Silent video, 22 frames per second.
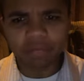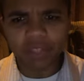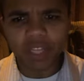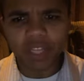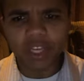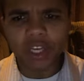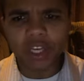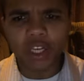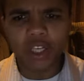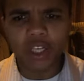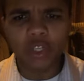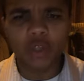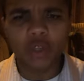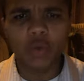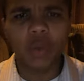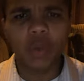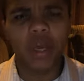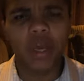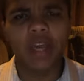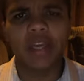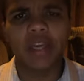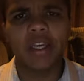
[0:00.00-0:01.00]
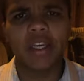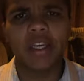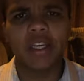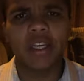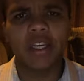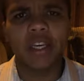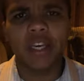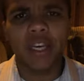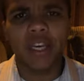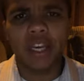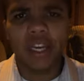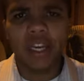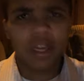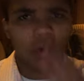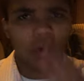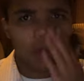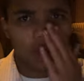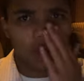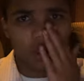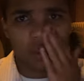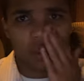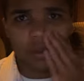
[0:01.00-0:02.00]
Couldn't do that. He didn't
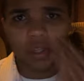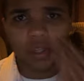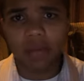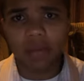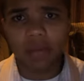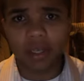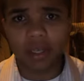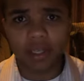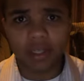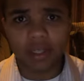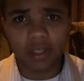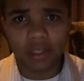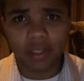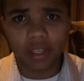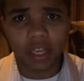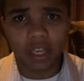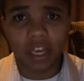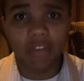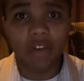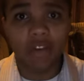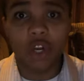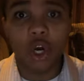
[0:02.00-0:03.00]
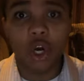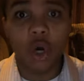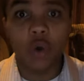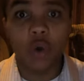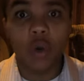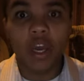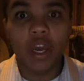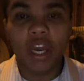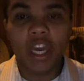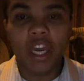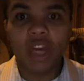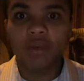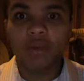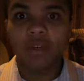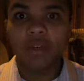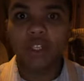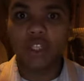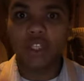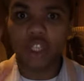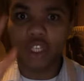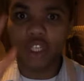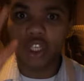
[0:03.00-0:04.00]
want to do that, even though he was
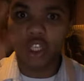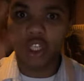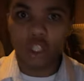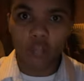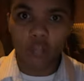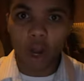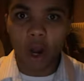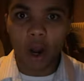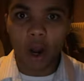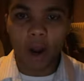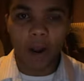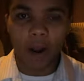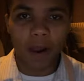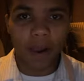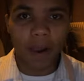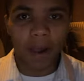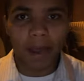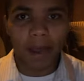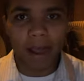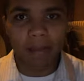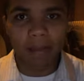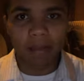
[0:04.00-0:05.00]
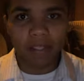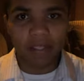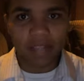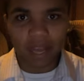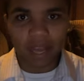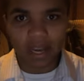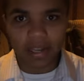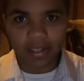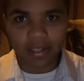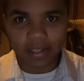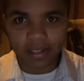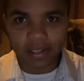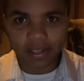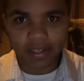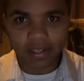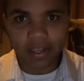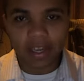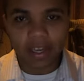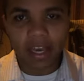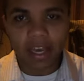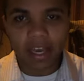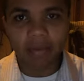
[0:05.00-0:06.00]
the star. And besides,
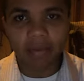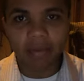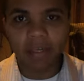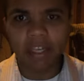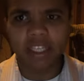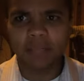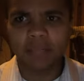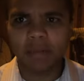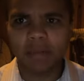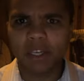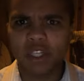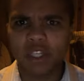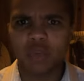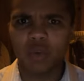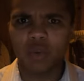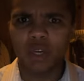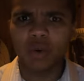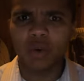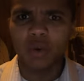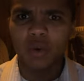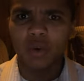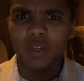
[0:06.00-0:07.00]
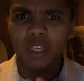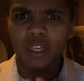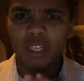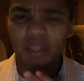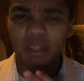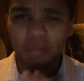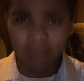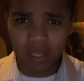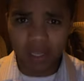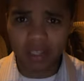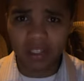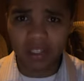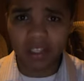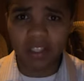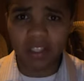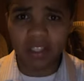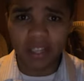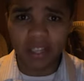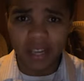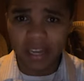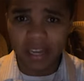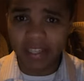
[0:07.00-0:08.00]
especially when he was going to the Pistons,
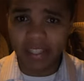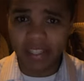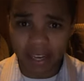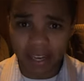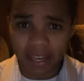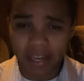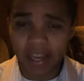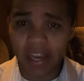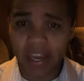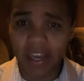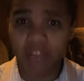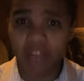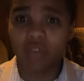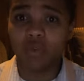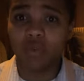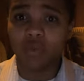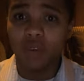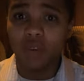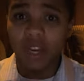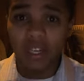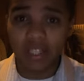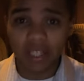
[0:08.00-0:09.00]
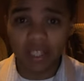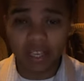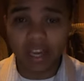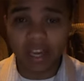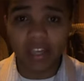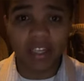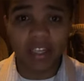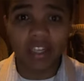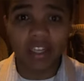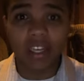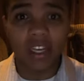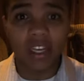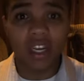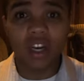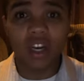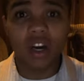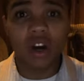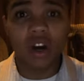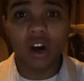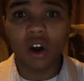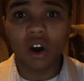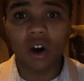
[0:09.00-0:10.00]
the 1988 through 1990,
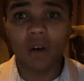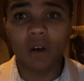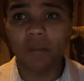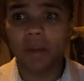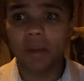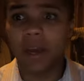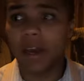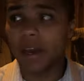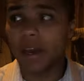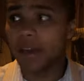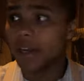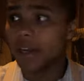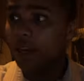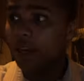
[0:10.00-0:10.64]
oh man, it